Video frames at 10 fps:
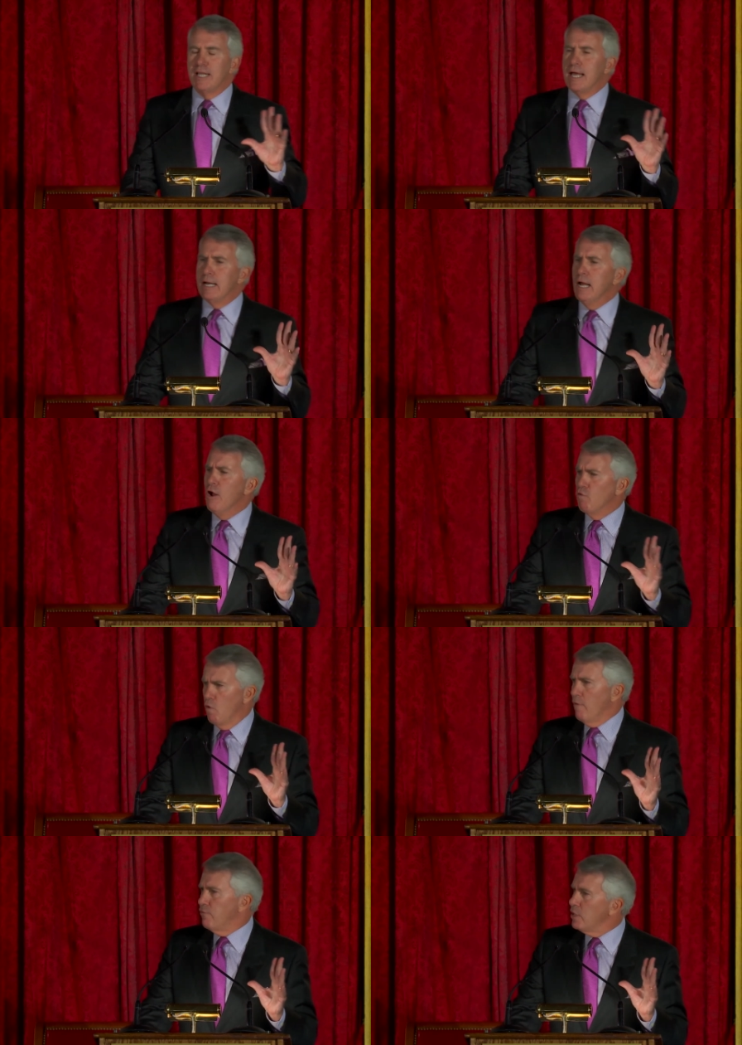then,
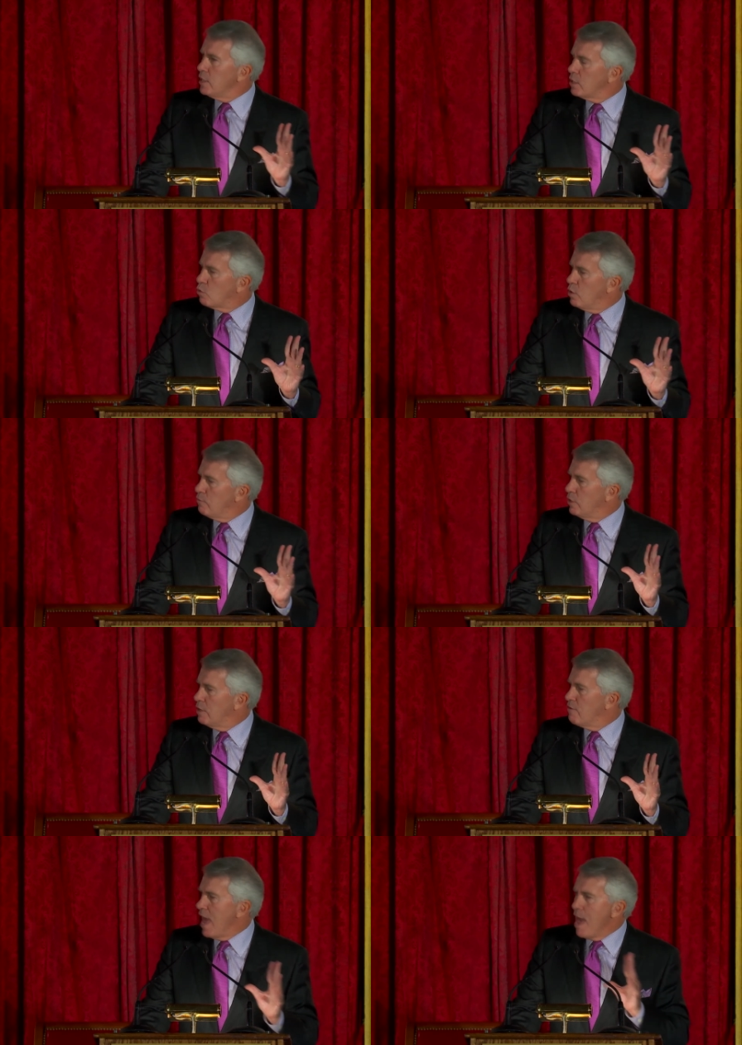roughly the equivalent
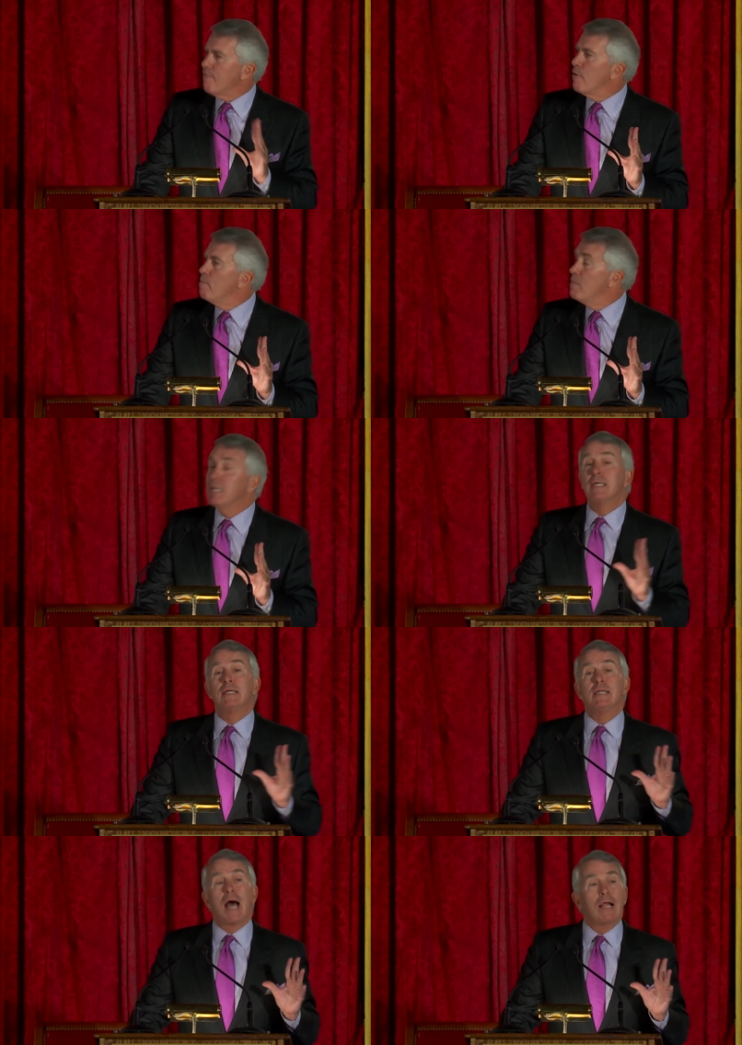of
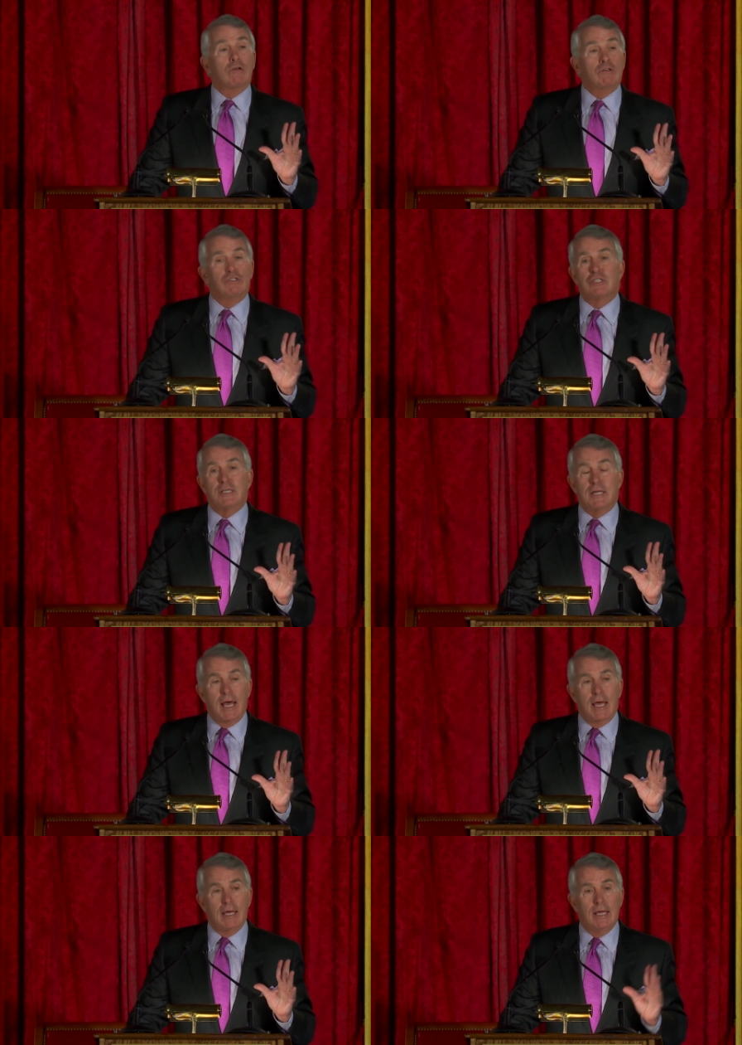$500,000
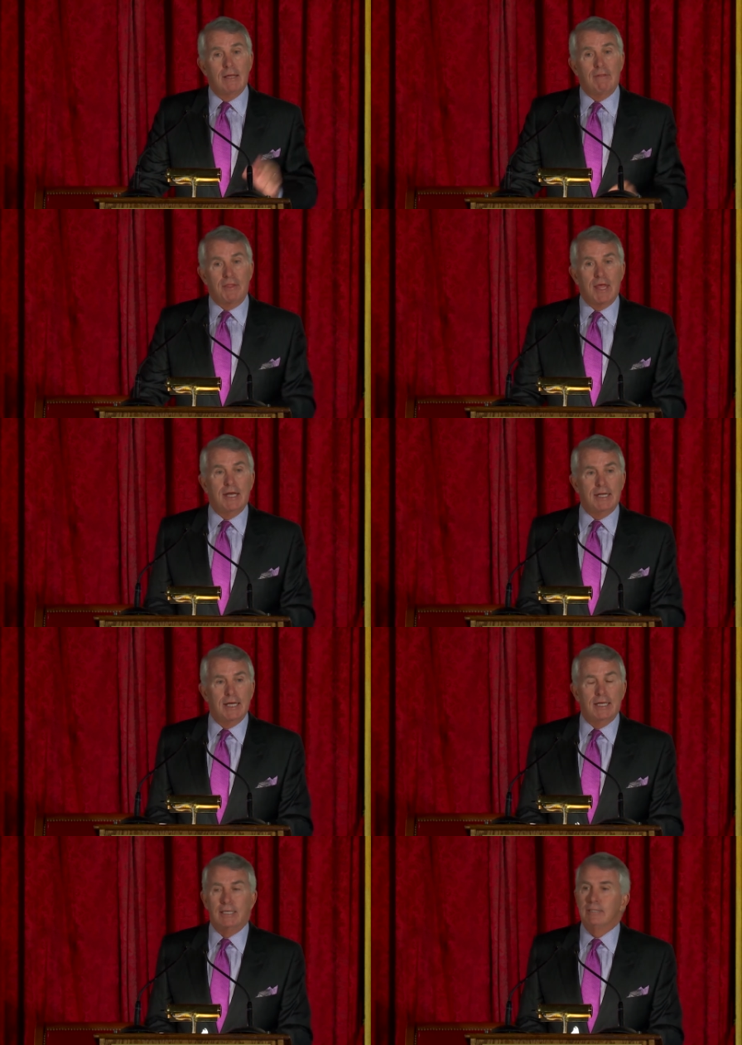today that they
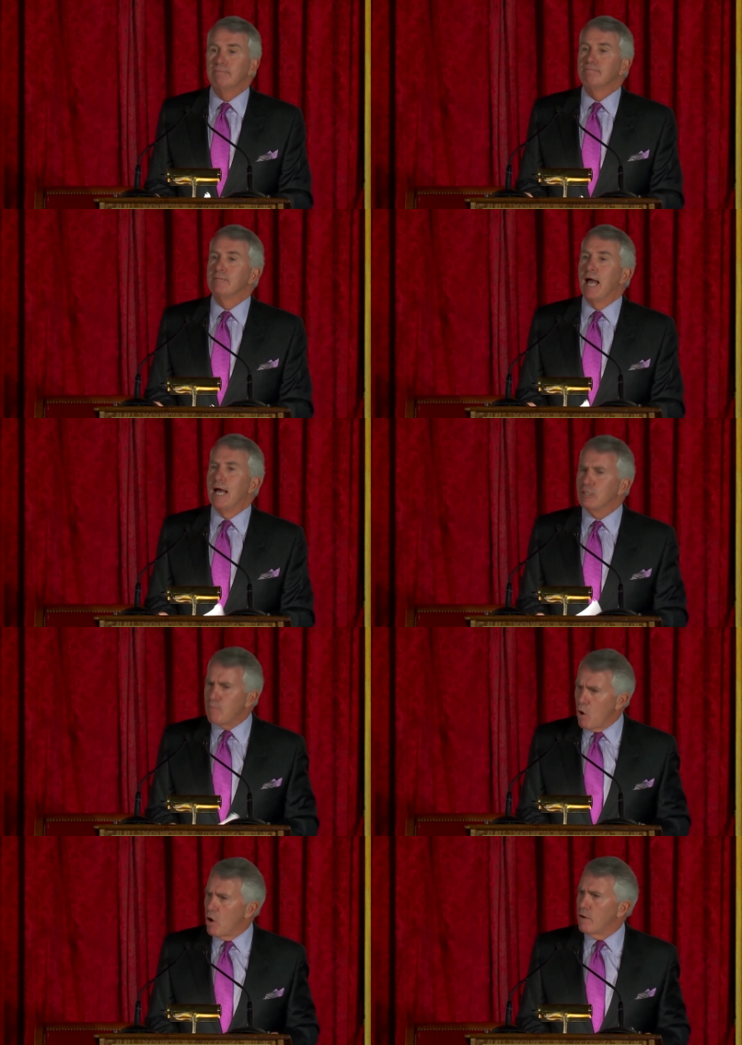did as
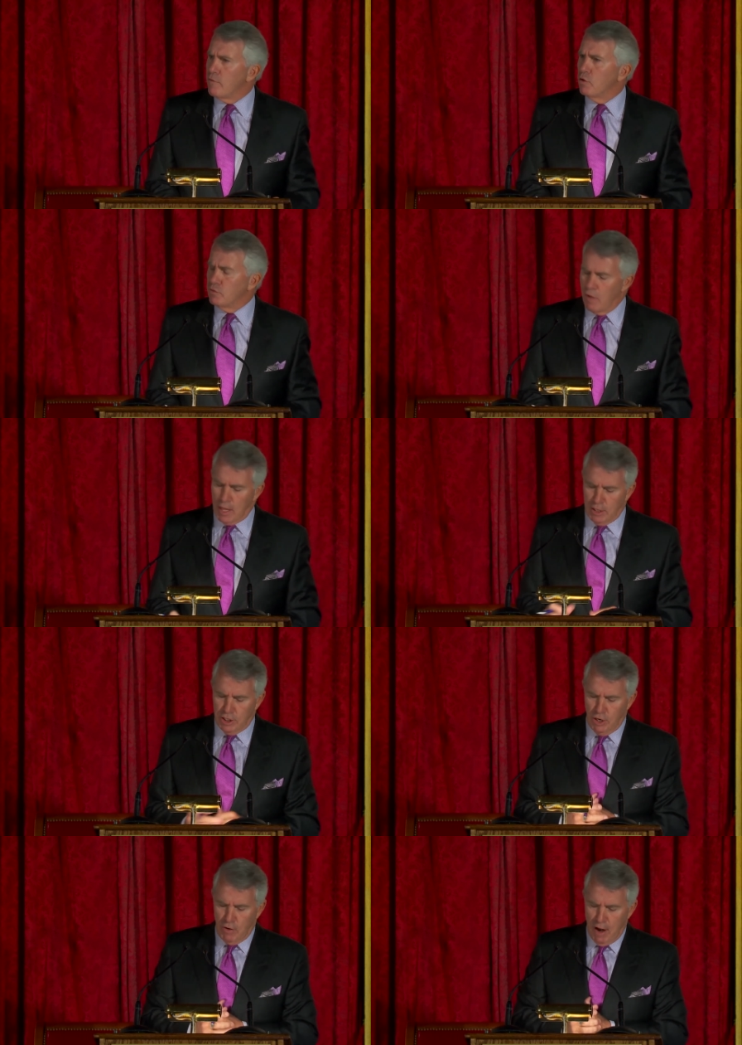part of those
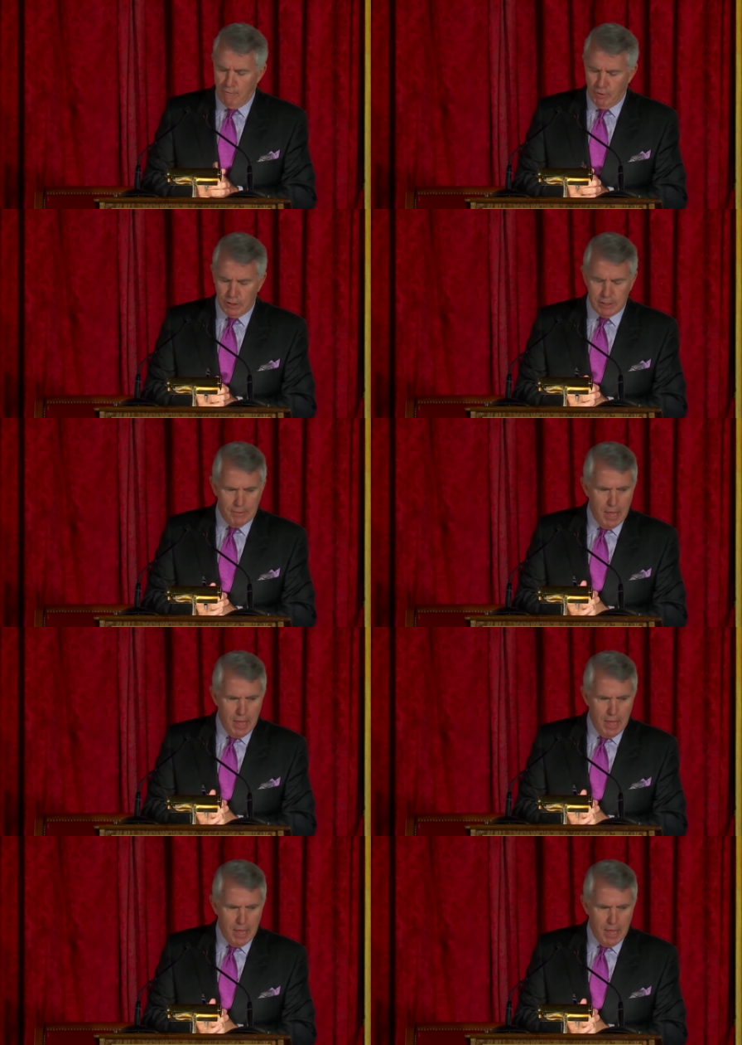volunteer efforts.